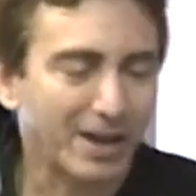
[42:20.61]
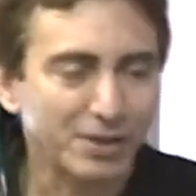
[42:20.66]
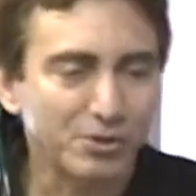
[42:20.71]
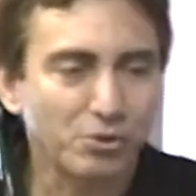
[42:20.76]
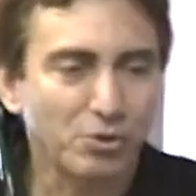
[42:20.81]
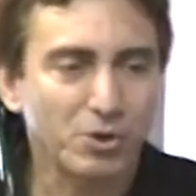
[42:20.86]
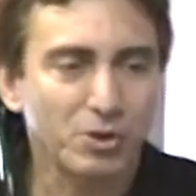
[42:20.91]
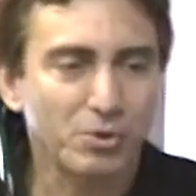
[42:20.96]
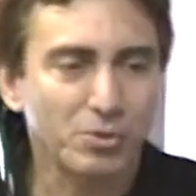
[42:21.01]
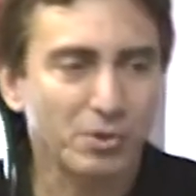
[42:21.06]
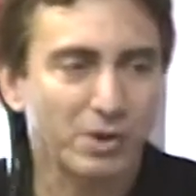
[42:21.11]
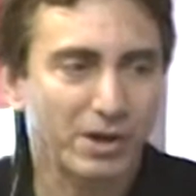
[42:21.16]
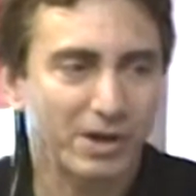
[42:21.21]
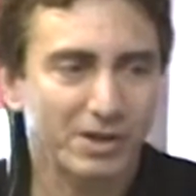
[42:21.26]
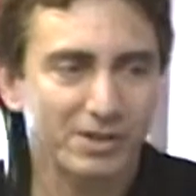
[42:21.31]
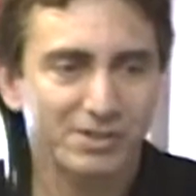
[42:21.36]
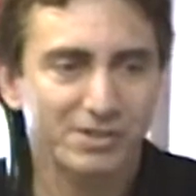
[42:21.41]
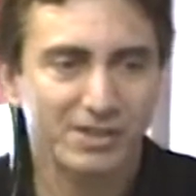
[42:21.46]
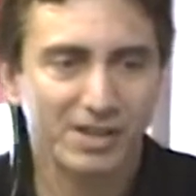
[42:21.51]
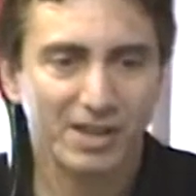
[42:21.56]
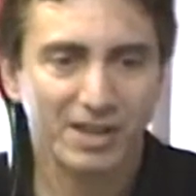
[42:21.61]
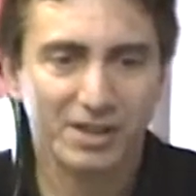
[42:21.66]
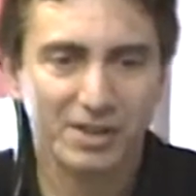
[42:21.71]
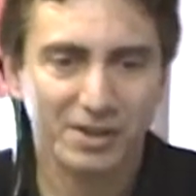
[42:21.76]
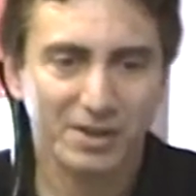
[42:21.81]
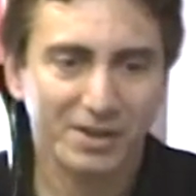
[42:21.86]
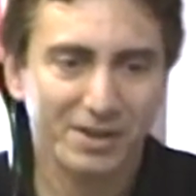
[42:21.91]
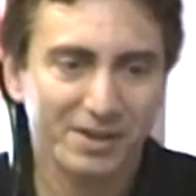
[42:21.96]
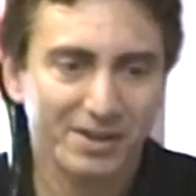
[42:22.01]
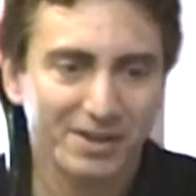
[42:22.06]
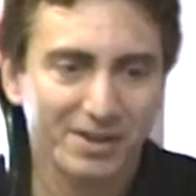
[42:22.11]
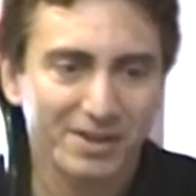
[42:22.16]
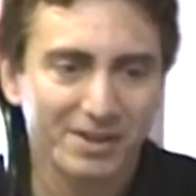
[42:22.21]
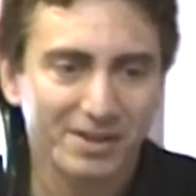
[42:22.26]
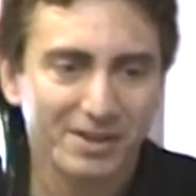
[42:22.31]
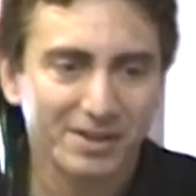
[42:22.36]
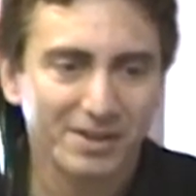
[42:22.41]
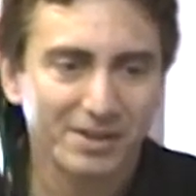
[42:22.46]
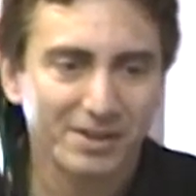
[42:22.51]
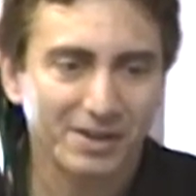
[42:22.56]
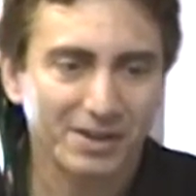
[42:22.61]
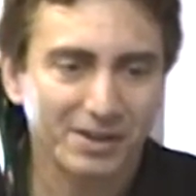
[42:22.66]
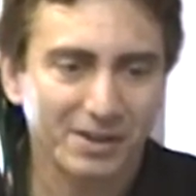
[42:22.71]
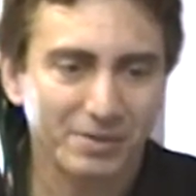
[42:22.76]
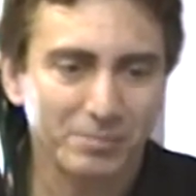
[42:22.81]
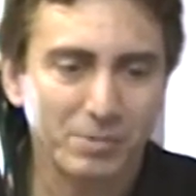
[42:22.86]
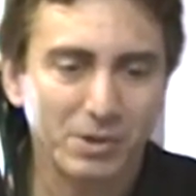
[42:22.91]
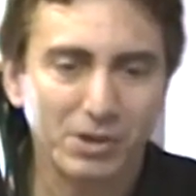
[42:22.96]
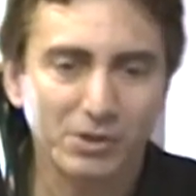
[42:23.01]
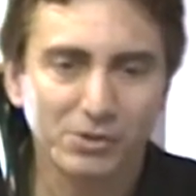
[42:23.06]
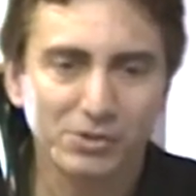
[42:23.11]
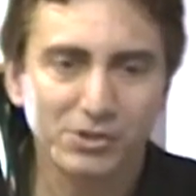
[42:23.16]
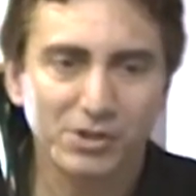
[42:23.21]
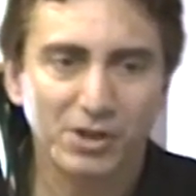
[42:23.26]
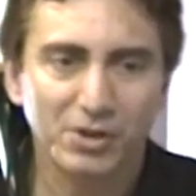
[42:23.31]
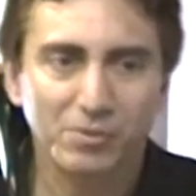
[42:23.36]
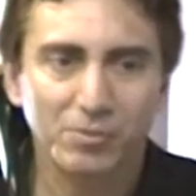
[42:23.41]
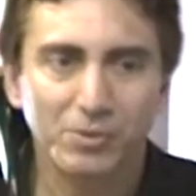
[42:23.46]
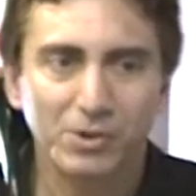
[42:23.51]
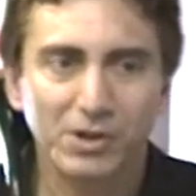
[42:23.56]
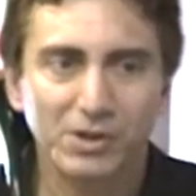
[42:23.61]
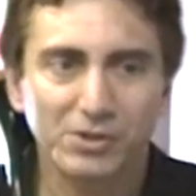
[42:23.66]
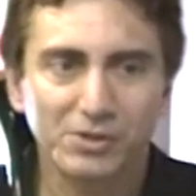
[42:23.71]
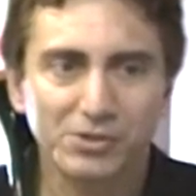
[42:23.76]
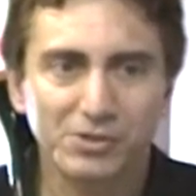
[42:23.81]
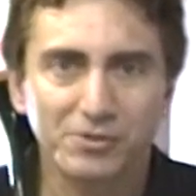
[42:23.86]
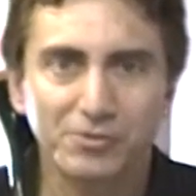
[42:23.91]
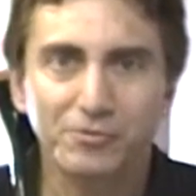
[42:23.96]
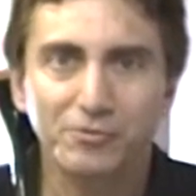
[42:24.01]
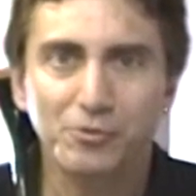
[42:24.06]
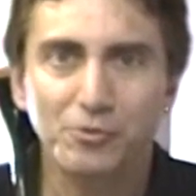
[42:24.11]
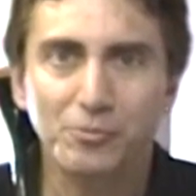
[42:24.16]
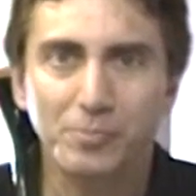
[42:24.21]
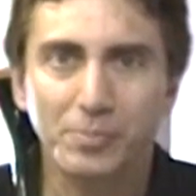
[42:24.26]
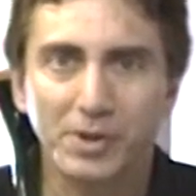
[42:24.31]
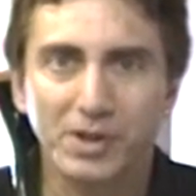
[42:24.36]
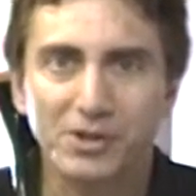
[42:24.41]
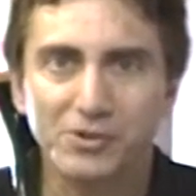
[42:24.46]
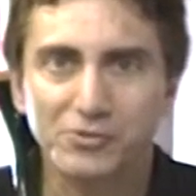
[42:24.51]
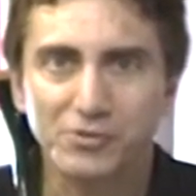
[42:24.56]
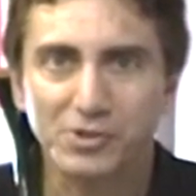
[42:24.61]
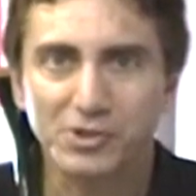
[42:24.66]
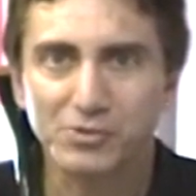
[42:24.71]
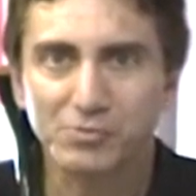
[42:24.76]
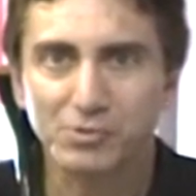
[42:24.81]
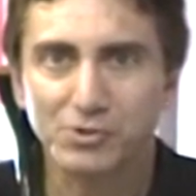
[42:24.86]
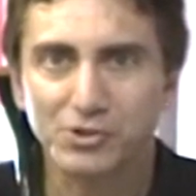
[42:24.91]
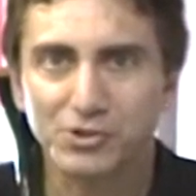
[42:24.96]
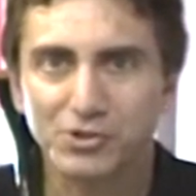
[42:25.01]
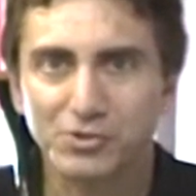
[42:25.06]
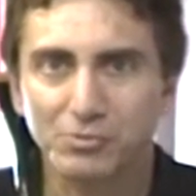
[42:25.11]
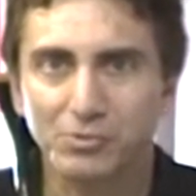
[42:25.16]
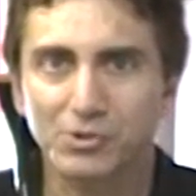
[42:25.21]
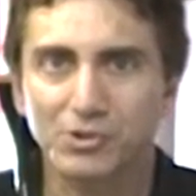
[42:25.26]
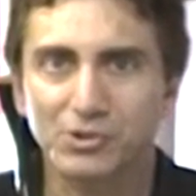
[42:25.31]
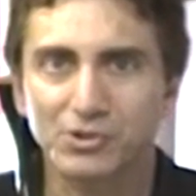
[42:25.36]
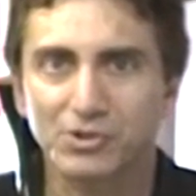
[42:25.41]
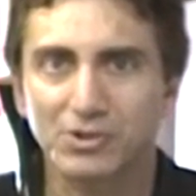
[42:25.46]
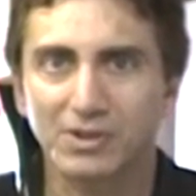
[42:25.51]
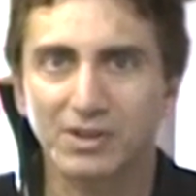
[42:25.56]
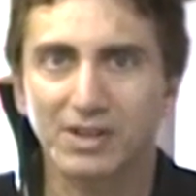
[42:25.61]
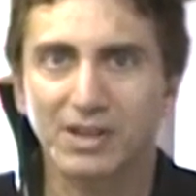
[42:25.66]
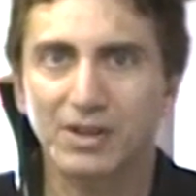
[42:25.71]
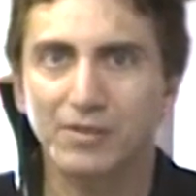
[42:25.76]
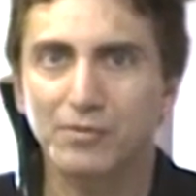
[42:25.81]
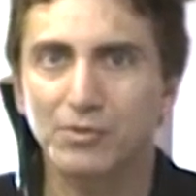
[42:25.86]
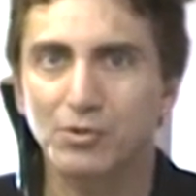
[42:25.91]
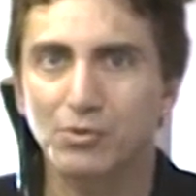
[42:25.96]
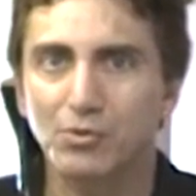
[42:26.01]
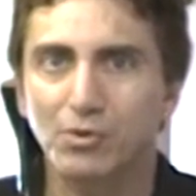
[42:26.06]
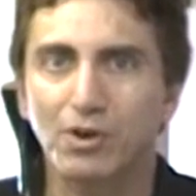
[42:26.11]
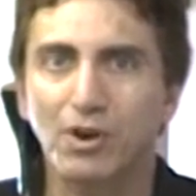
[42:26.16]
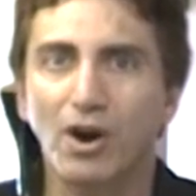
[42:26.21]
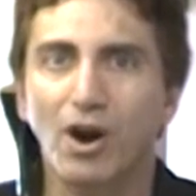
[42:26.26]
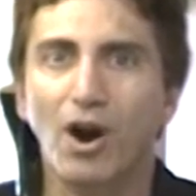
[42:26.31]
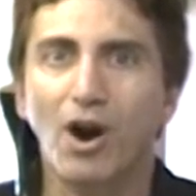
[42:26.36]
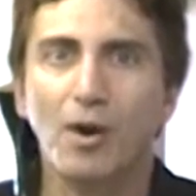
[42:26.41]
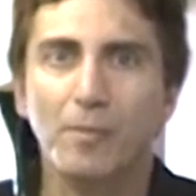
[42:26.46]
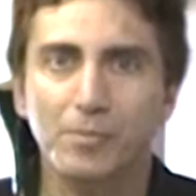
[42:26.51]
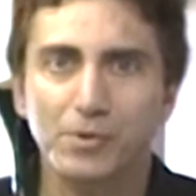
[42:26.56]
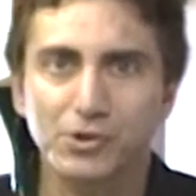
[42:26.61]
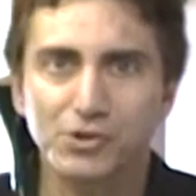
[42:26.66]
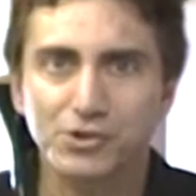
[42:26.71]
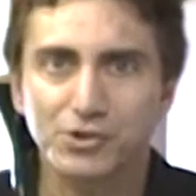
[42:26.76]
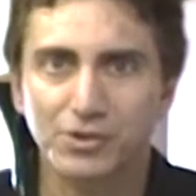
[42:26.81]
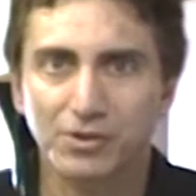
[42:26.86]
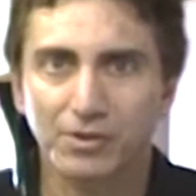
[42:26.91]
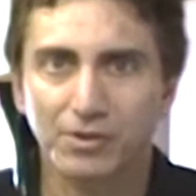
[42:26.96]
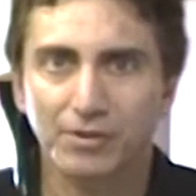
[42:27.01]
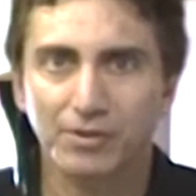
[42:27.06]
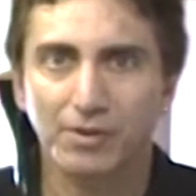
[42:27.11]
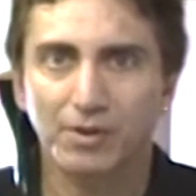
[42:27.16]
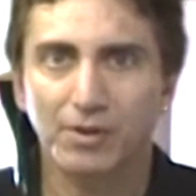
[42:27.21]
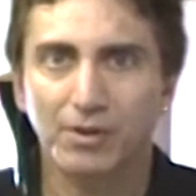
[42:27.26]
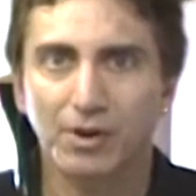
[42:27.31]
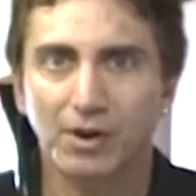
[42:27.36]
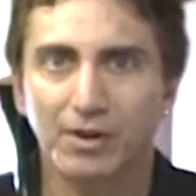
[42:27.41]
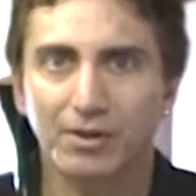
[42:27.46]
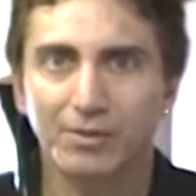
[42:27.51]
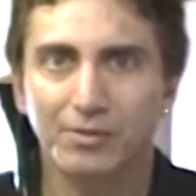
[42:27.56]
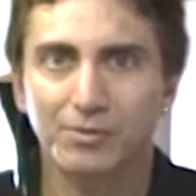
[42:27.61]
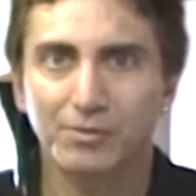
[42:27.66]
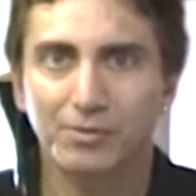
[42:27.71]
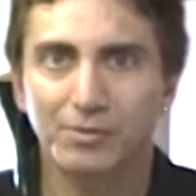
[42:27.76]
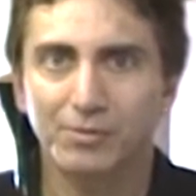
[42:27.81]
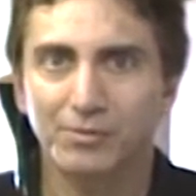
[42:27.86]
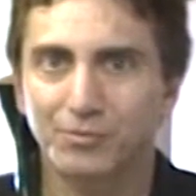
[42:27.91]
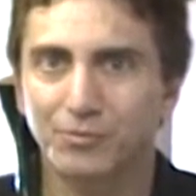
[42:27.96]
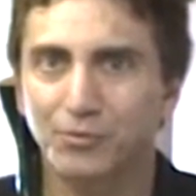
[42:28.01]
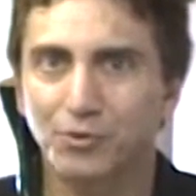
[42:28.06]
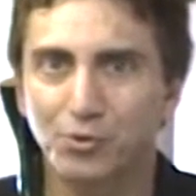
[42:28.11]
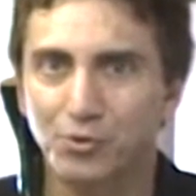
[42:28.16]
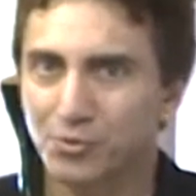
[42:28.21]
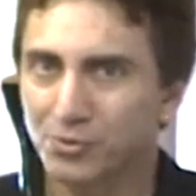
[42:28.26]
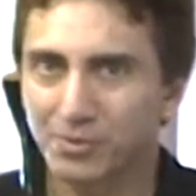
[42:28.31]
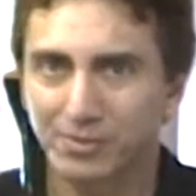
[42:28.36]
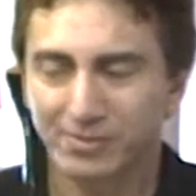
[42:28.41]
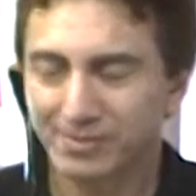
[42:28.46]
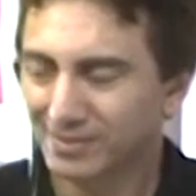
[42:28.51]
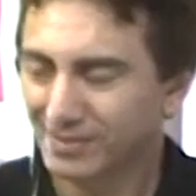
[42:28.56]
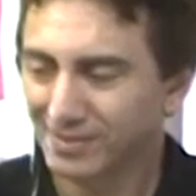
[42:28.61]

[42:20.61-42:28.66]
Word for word: I thought you were going to say uh, uh, Meals on Wheels and food pantries, which which give you ah. garbage food.